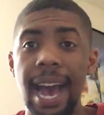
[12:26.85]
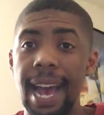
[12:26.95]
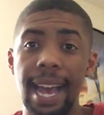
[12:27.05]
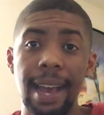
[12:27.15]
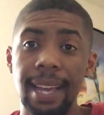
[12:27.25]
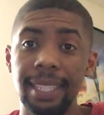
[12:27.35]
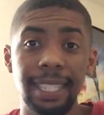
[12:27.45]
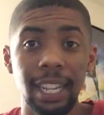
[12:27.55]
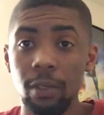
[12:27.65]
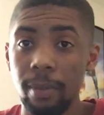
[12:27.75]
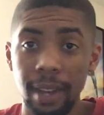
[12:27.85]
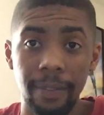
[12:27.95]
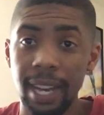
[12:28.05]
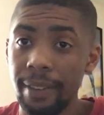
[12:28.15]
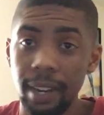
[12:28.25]
I stick with my
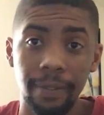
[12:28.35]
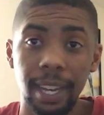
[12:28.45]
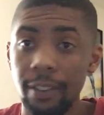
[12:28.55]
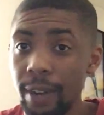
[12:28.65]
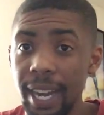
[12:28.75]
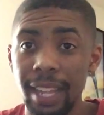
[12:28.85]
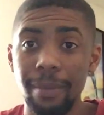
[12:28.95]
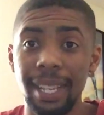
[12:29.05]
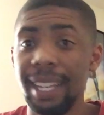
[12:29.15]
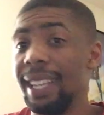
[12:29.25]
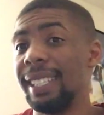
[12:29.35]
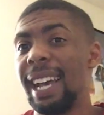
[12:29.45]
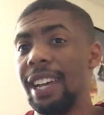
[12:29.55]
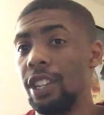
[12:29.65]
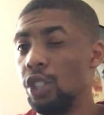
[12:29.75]
5 out of 5 rating because
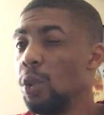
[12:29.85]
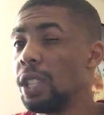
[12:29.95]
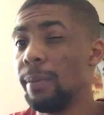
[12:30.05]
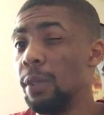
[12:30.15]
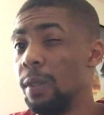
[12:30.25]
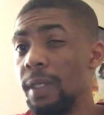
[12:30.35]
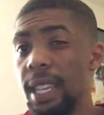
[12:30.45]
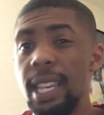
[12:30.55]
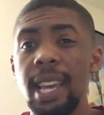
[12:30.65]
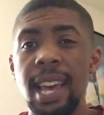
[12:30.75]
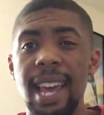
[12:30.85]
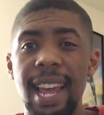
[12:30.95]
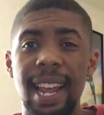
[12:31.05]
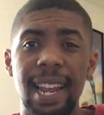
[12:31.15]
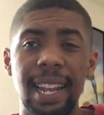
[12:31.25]
I enjoyed the movie,
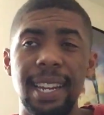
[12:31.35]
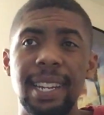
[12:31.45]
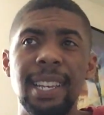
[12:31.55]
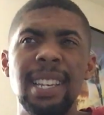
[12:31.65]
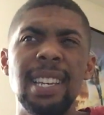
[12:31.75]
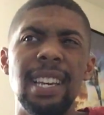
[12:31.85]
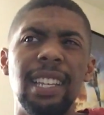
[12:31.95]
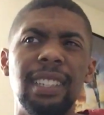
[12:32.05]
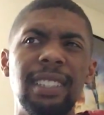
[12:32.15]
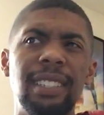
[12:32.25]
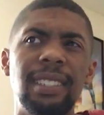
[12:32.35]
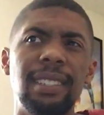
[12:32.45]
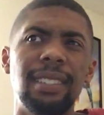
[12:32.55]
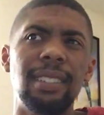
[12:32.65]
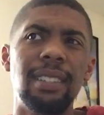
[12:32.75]
and
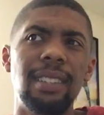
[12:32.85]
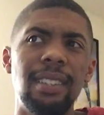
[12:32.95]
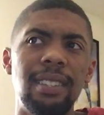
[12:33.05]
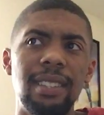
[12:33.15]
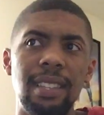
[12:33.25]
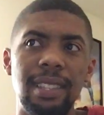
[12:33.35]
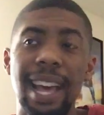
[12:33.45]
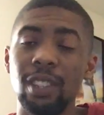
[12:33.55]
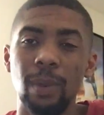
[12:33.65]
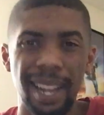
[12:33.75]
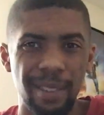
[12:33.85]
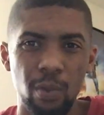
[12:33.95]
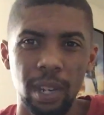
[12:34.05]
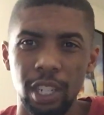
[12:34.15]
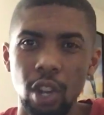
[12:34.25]
that's why I
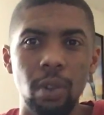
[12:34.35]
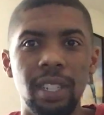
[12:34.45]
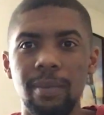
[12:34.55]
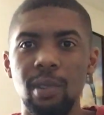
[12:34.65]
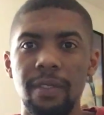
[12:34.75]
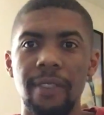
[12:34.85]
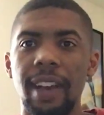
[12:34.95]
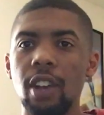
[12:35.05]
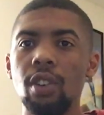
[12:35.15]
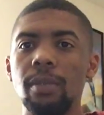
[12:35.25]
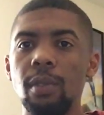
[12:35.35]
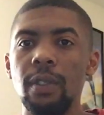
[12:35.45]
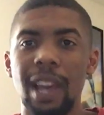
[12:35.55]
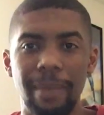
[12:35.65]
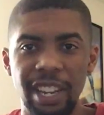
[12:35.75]
want to go into a movie. If I go into a
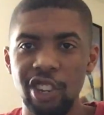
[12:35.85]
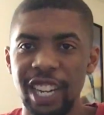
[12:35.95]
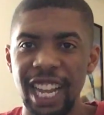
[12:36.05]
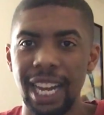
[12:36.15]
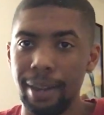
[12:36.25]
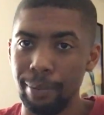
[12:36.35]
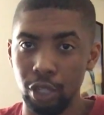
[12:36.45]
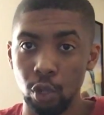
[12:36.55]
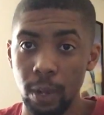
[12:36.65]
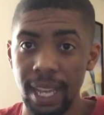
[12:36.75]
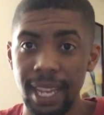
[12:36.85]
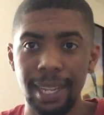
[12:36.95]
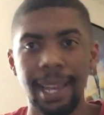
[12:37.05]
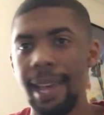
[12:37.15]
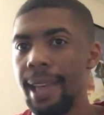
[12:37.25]
movie, I'm entertained, I enjoy it.
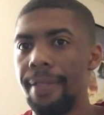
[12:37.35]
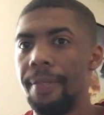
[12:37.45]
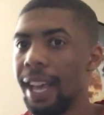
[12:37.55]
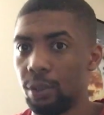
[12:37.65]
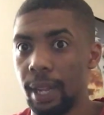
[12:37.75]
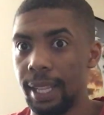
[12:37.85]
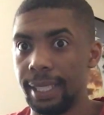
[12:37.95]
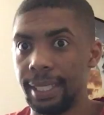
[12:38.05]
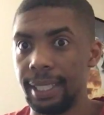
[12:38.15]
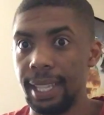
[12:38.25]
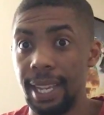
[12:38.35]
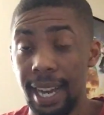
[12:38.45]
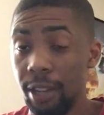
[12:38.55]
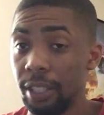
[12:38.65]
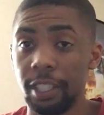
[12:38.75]
That's what I like to see, and
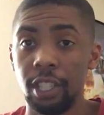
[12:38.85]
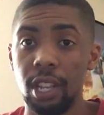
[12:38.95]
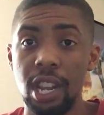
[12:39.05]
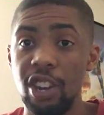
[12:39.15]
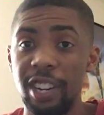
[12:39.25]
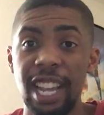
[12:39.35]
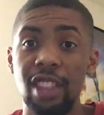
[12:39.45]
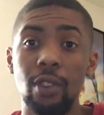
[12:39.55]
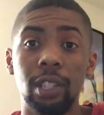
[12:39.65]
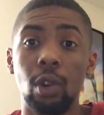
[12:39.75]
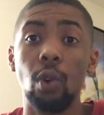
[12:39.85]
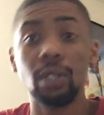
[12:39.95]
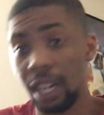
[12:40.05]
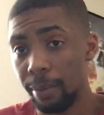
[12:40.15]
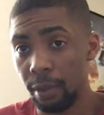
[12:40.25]
I was entertained throughout the whole
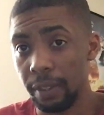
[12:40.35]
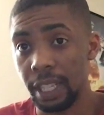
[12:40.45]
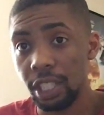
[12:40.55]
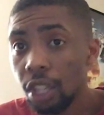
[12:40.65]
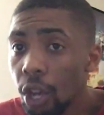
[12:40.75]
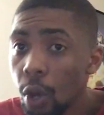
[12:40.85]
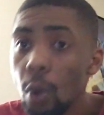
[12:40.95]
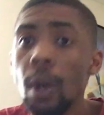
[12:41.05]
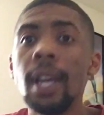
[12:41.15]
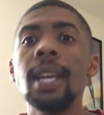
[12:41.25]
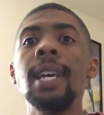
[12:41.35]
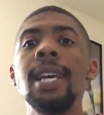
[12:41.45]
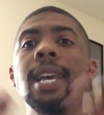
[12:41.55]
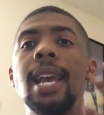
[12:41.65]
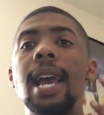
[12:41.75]
entire movie. So
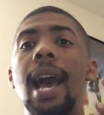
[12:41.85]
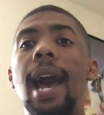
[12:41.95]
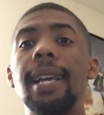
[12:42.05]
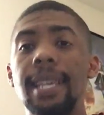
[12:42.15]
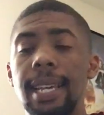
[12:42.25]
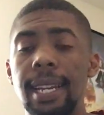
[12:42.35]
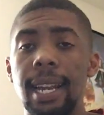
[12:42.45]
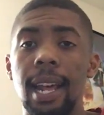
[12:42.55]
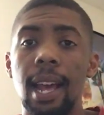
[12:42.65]
again,